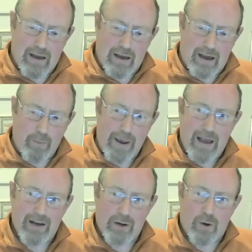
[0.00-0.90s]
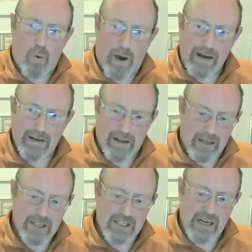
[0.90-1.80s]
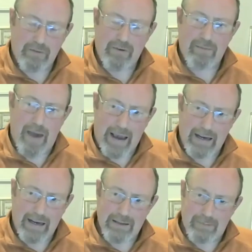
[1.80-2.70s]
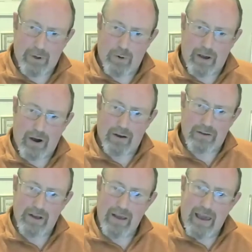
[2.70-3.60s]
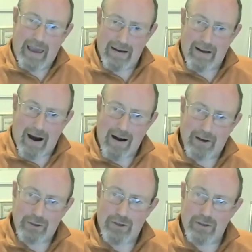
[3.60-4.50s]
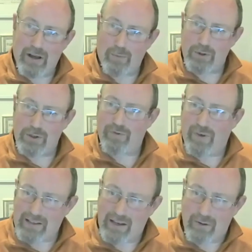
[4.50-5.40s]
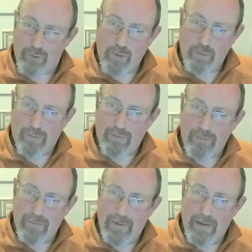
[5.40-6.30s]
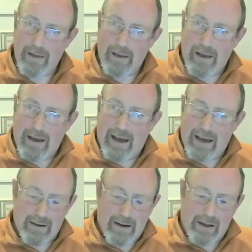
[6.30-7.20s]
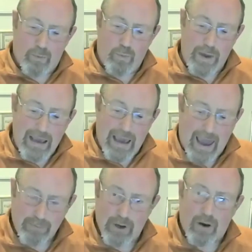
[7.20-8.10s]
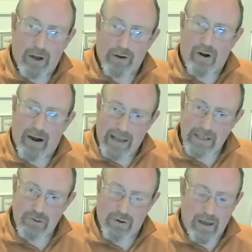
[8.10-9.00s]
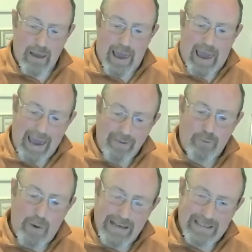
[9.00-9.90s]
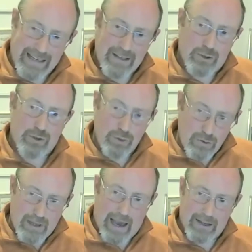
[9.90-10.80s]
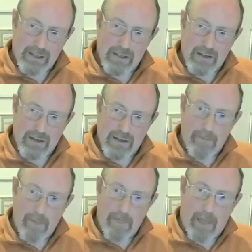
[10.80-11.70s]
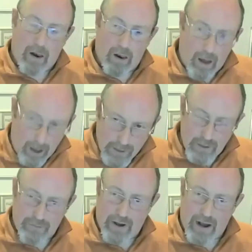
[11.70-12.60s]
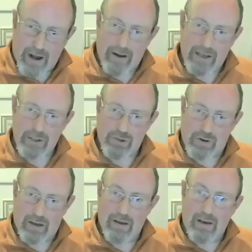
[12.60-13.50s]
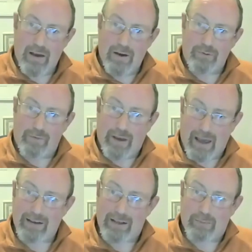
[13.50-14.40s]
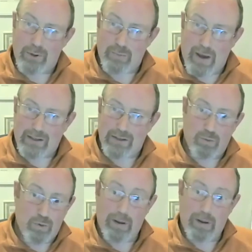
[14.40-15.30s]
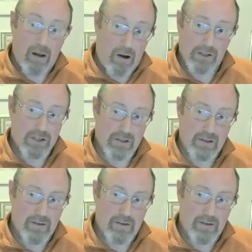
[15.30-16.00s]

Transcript: we had quite a steering mechanism going on in Ireland that was affecting Rome. And we kept a lot of our history. If we didn't do that, a lot of our history from the Celtic perspectives would be lost.